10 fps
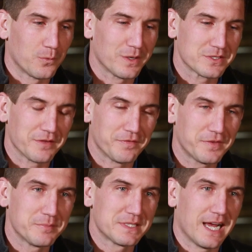where's the
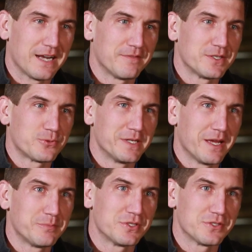flip side of this
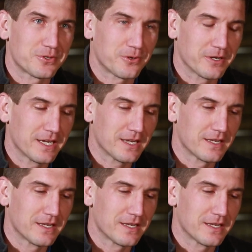redemption story?